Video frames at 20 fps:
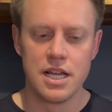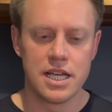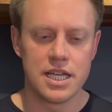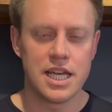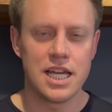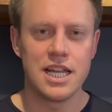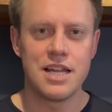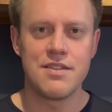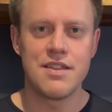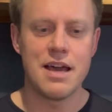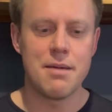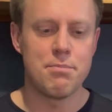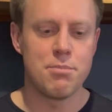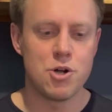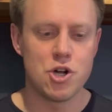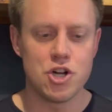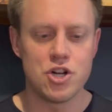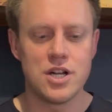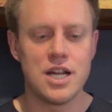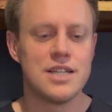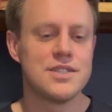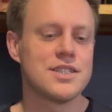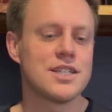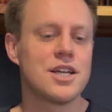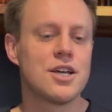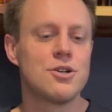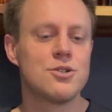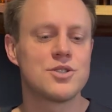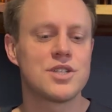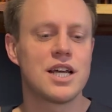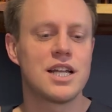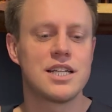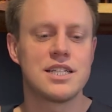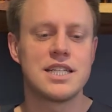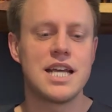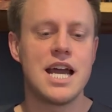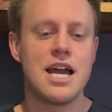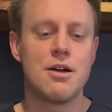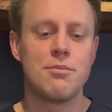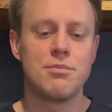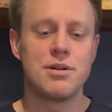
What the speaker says: that burn as it goes kind of down,